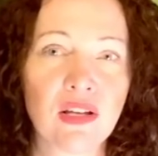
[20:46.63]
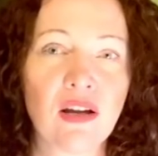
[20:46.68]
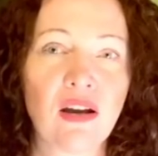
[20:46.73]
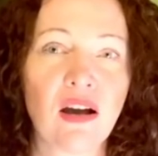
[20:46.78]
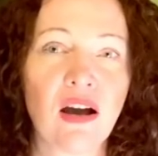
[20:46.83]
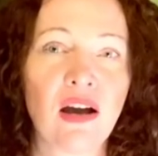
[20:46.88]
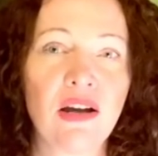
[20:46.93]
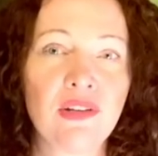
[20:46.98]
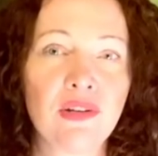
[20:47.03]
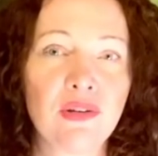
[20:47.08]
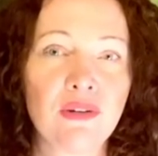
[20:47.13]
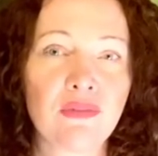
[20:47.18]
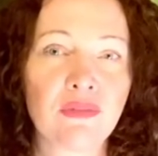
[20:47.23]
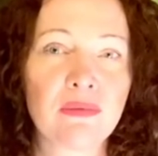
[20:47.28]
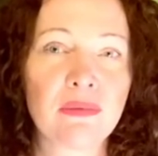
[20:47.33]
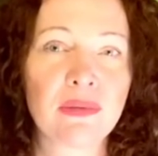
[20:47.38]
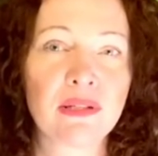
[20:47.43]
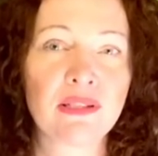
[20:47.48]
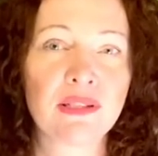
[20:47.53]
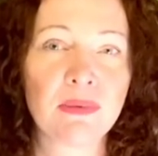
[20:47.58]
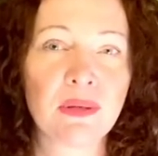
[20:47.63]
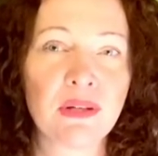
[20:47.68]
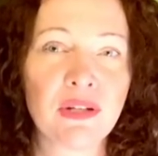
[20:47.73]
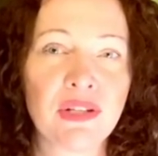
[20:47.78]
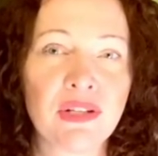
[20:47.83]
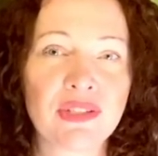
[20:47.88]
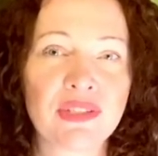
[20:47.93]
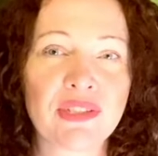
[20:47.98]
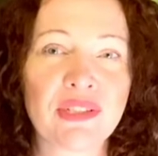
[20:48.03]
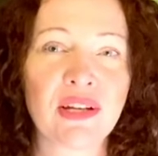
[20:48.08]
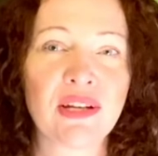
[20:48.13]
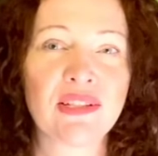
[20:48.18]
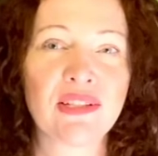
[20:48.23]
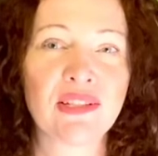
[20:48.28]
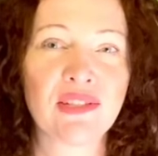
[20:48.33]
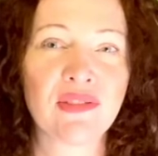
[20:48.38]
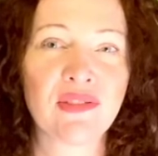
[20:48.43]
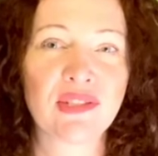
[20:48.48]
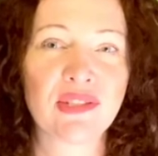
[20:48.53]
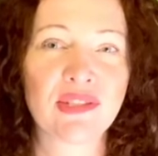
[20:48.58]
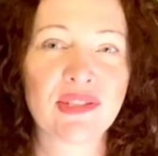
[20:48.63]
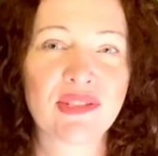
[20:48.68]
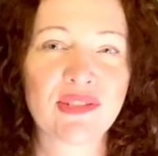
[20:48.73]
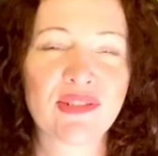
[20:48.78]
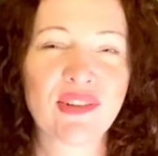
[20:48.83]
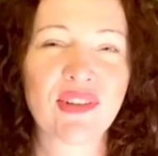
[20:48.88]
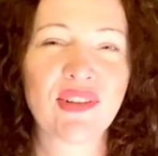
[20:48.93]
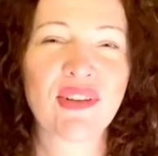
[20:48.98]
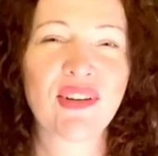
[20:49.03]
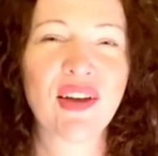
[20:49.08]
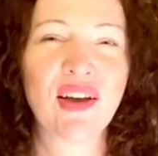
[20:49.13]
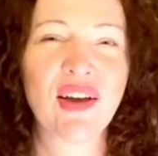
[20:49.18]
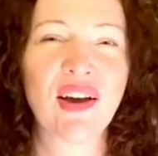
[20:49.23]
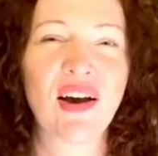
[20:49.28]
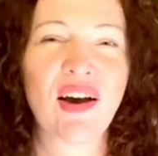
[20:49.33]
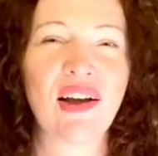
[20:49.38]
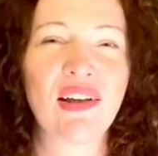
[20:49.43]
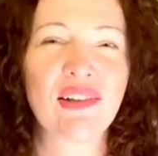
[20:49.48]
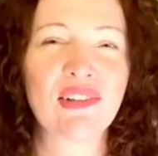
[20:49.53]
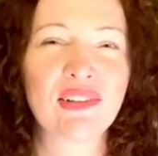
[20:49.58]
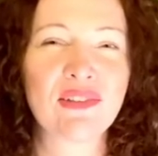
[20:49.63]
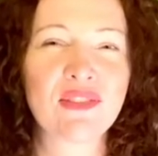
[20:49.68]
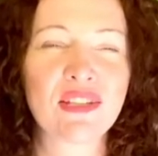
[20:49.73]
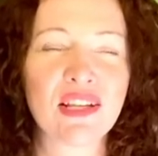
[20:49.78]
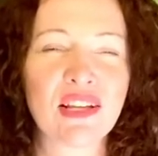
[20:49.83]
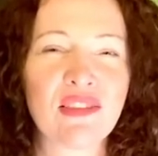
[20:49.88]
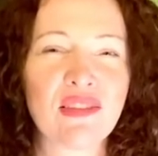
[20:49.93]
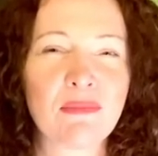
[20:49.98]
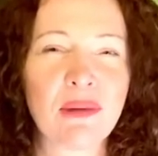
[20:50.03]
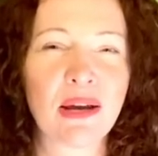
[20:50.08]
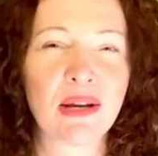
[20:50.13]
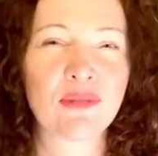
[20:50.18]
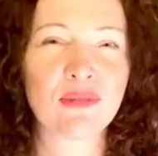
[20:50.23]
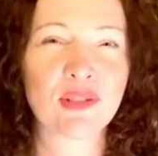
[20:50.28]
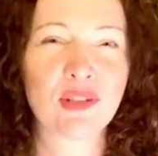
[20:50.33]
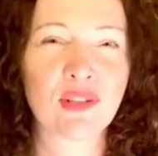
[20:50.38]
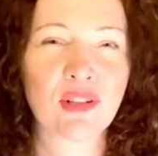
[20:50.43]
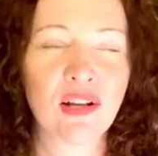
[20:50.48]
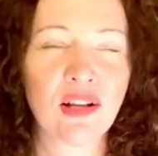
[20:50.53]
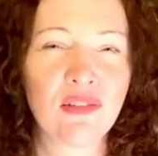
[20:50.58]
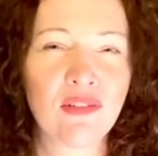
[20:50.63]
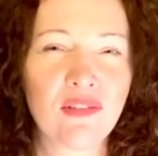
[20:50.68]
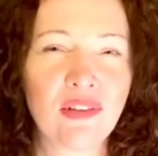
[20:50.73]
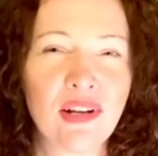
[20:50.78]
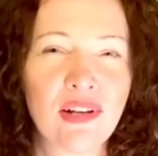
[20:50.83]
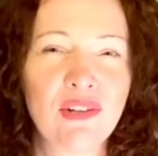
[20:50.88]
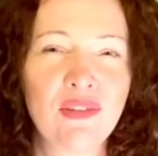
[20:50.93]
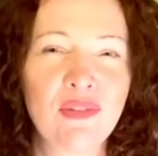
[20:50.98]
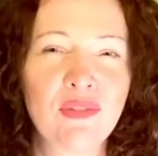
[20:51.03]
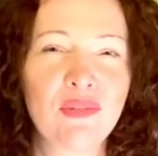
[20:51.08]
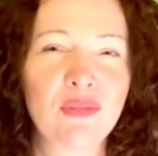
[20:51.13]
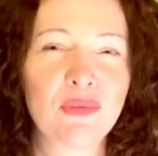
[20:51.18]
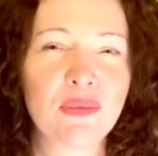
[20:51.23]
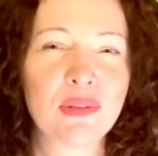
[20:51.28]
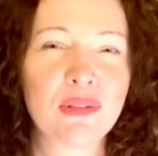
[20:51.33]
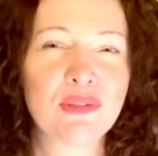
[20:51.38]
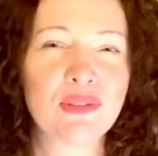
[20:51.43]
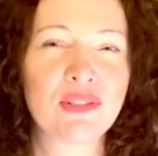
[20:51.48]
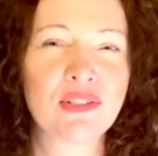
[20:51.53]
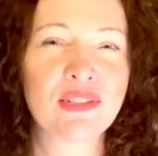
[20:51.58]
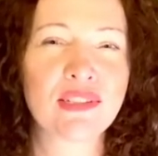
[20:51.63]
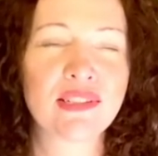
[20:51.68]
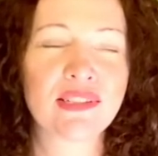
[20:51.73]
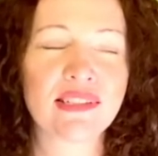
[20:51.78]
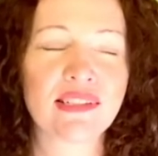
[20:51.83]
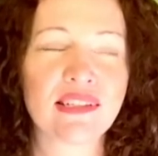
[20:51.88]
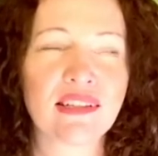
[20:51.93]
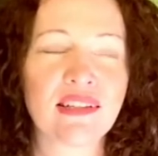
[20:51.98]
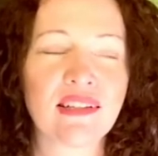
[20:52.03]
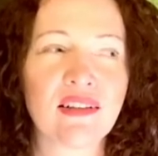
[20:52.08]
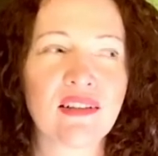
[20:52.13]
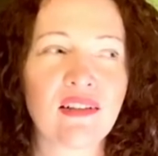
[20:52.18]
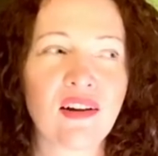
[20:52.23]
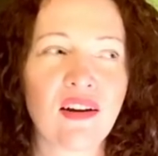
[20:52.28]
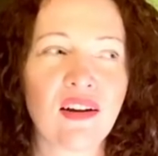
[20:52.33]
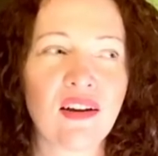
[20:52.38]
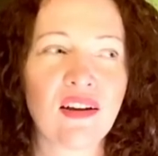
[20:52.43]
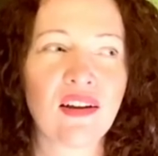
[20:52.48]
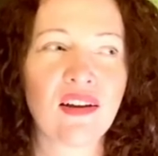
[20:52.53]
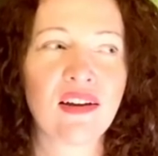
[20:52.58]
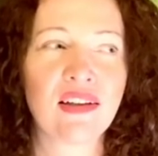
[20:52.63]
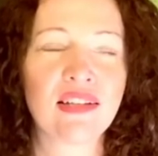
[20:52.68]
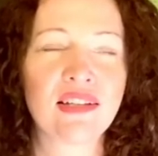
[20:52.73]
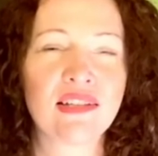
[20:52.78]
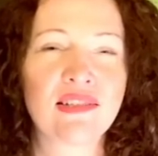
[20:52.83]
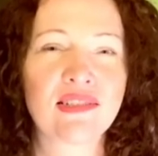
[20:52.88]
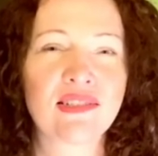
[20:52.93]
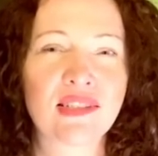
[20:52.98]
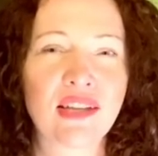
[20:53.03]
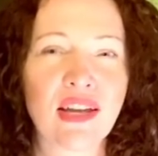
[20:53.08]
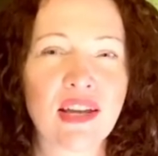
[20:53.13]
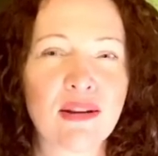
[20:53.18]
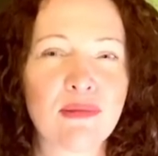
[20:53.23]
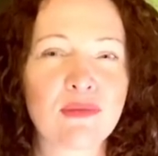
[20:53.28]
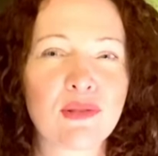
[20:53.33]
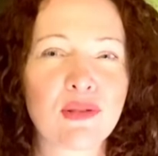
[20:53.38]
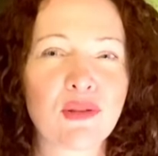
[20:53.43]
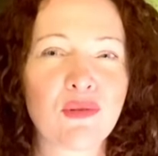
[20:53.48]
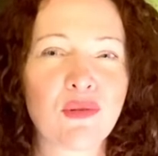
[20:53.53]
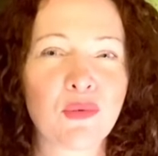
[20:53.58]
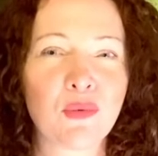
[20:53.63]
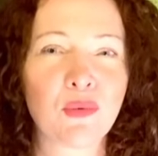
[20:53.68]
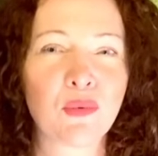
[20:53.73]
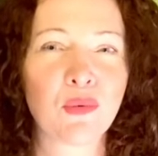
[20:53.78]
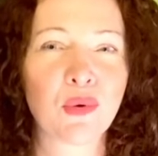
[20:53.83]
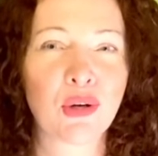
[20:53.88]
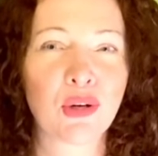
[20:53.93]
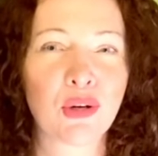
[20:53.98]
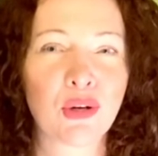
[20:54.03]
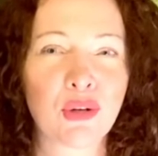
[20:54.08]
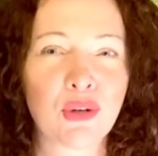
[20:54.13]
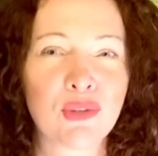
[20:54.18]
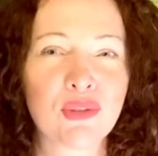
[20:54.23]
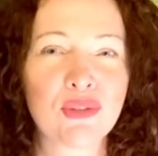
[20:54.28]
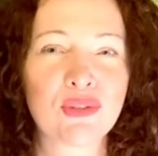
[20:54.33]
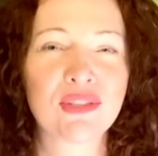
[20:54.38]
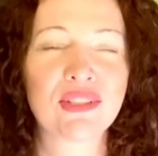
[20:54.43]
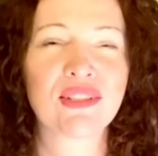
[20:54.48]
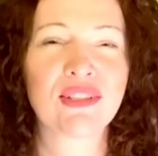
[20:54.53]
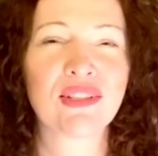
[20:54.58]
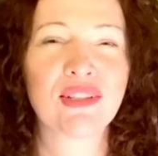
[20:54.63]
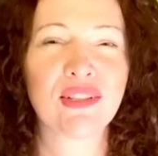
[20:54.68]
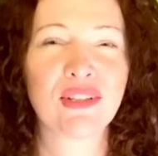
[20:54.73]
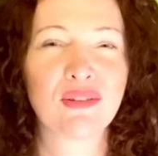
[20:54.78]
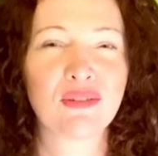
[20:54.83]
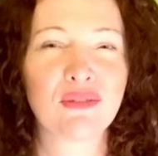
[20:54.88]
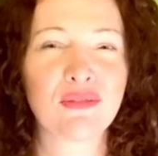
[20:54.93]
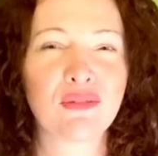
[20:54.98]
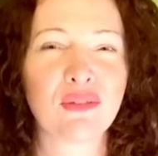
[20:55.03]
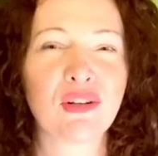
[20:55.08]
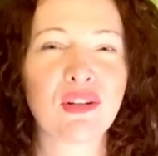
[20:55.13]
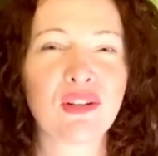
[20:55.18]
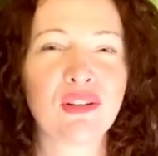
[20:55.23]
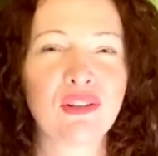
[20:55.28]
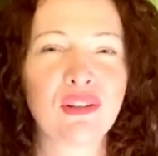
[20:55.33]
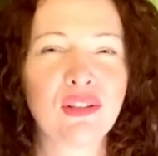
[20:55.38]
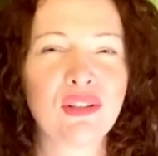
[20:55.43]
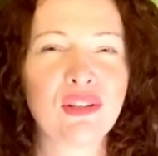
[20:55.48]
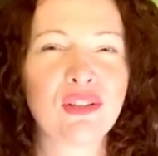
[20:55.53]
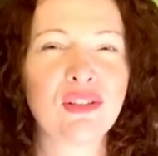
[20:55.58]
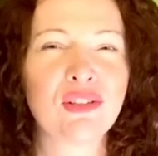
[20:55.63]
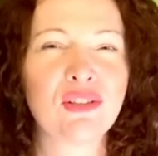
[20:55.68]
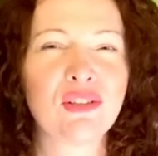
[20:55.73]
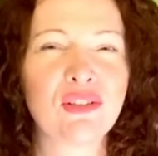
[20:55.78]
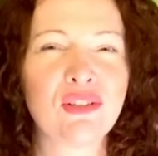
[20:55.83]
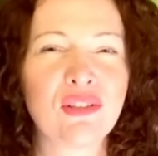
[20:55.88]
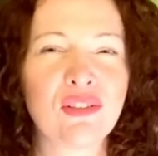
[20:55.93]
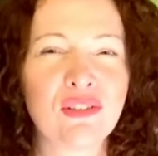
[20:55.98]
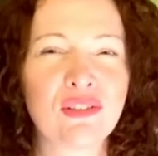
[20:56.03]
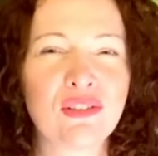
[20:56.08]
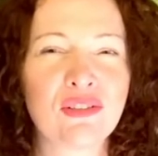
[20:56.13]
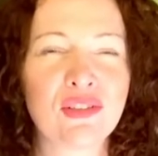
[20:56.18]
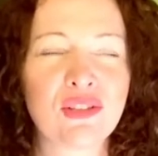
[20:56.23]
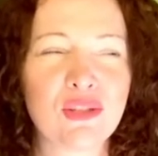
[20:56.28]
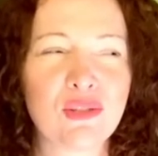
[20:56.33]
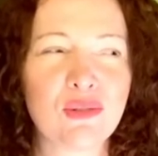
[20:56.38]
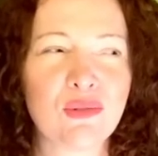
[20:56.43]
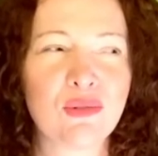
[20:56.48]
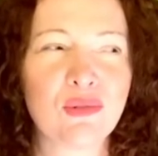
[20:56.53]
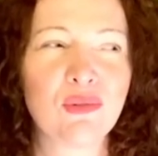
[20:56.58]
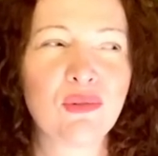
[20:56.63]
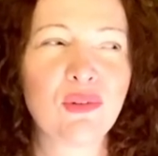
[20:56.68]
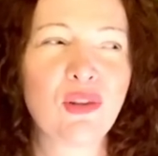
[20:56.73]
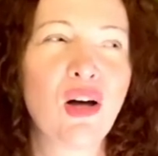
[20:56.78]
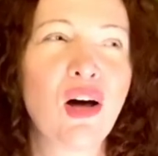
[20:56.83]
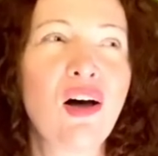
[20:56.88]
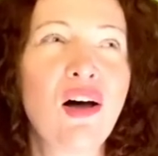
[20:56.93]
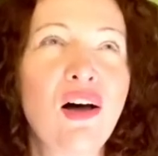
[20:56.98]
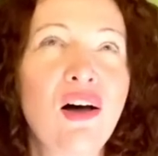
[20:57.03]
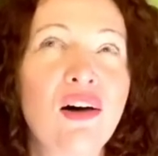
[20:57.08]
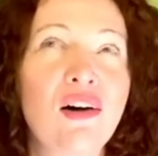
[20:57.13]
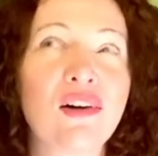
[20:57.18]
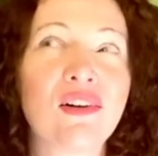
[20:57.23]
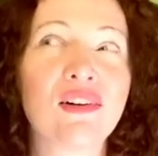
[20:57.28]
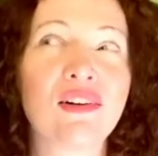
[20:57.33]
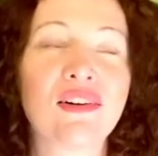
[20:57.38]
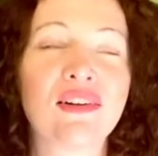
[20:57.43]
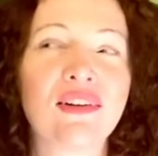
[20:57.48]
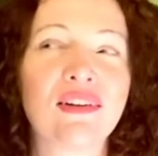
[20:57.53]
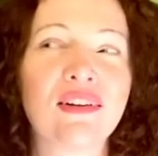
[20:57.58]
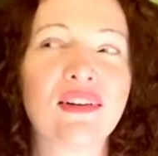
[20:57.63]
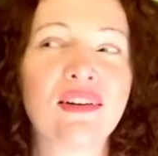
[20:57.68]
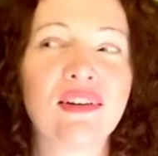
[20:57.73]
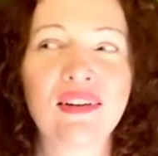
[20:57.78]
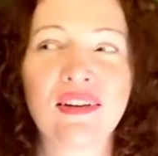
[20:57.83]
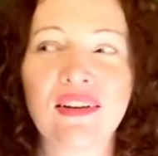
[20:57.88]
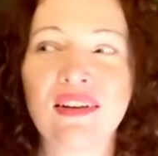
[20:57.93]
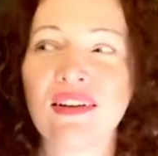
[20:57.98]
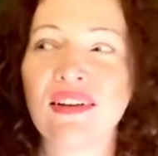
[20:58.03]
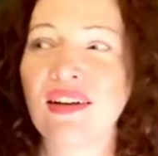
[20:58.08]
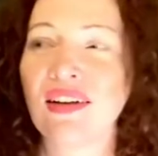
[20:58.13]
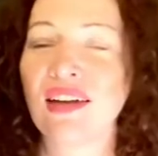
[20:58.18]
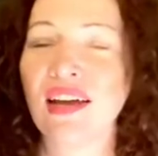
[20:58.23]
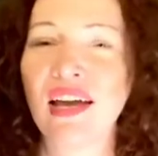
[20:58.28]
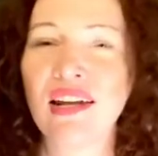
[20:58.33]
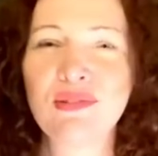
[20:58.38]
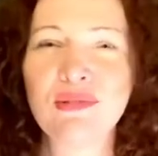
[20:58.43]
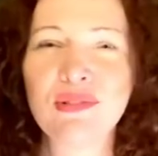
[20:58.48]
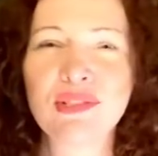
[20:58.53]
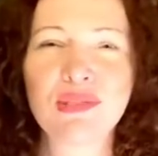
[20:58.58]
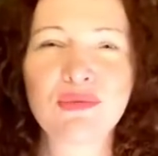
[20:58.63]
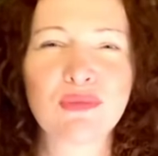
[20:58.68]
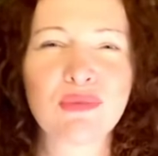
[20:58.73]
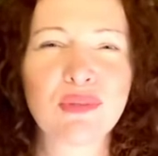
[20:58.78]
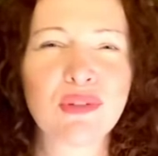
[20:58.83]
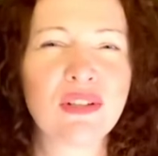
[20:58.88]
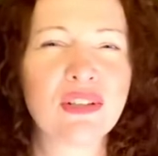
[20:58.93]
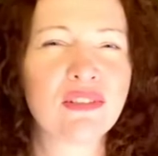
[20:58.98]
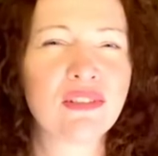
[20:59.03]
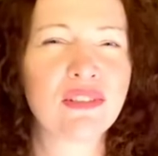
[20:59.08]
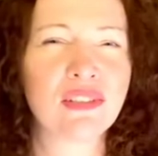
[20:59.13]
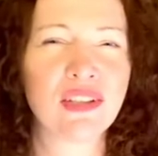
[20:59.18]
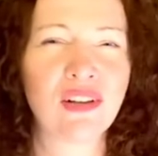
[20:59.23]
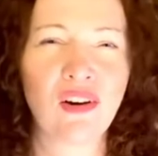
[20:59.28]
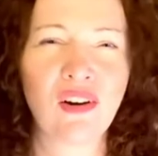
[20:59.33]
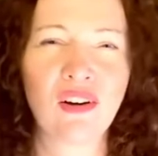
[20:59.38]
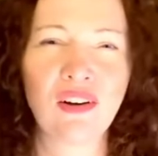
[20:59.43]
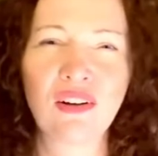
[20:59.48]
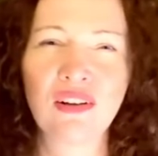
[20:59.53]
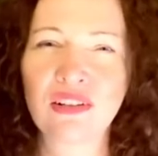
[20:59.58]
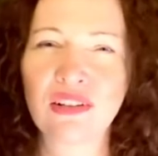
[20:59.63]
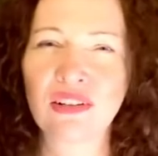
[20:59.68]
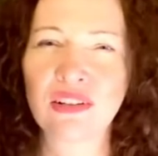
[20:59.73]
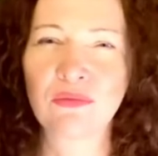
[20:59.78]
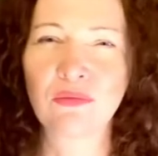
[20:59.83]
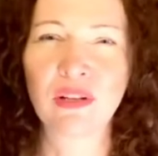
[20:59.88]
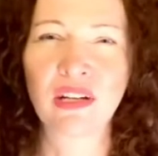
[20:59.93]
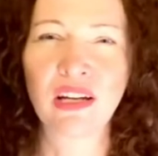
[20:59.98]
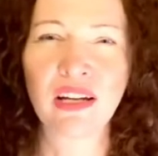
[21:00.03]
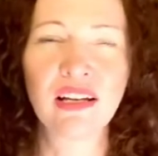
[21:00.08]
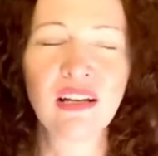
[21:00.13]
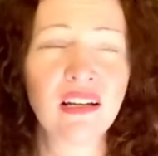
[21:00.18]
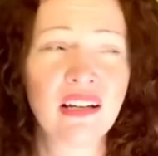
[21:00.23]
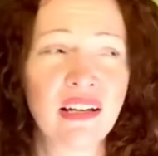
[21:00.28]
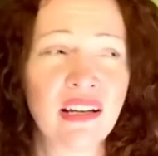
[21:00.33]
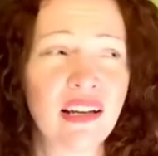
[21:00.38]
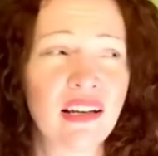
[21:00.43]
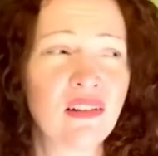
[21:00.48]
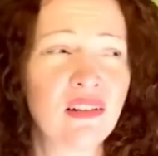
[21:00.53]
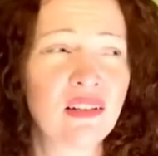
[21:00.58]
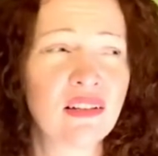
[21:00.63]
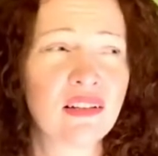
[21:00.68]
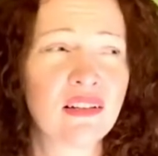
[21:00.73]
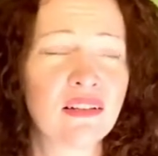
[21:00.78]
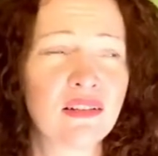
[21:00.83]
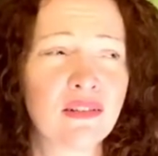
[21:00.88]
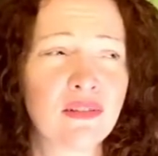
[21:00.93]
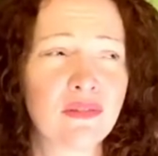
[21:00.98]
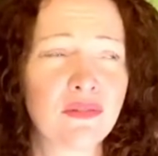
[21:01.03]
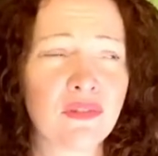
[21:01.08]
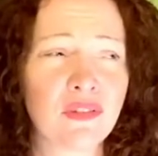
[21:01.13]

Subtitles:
I know from experience, I did this. I lived in the mountains of Colorado in the wilderness, and I escaped the world for a little too long. And it was really hard. When I got out of